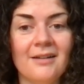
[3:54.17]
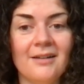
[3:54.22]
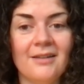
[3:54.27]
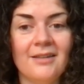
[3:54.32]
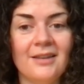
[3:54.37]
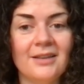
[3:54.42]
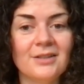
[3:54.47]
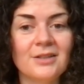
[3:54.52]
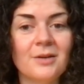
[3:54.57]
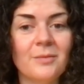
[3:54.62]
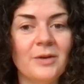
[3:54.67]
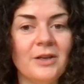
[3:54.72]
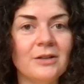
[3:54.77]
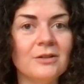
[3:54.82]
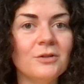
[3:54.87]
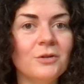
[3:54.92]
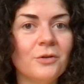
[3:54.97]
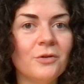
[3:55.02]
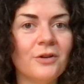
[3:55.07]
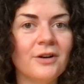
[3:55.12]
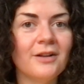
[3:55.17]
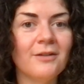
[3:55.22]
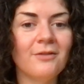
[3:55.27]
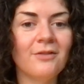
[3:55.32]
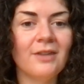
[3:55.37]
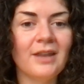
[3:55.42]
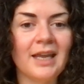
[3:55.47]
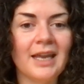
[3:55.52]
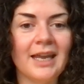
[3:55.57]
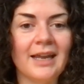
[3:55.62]
this could be a lucrative
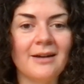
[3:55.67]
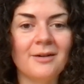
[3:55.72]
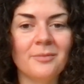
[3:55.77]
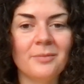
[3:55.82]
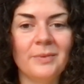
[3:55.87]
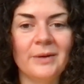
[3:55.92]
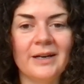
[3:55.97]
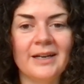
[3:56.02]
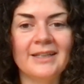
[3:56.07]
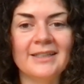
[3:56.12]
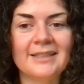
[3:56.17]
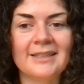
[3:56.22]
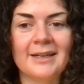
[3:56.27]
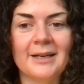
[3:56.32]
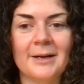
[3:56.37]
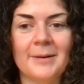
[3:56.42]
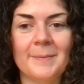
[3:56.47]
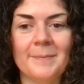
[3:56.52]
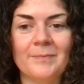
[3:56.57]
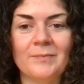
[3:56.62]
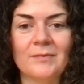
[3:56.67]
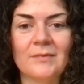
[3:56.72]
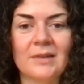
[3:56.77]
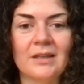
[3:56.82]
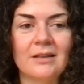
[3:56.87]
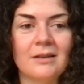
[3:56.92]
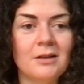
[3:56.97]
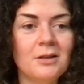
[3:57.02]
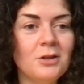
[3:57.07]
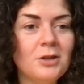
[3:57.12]
thing, but
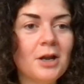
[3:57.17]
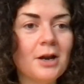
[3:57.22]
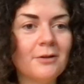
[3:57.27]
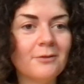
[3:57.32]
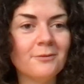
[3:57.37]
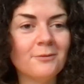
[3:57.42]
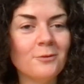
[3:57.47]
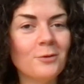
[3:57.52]
not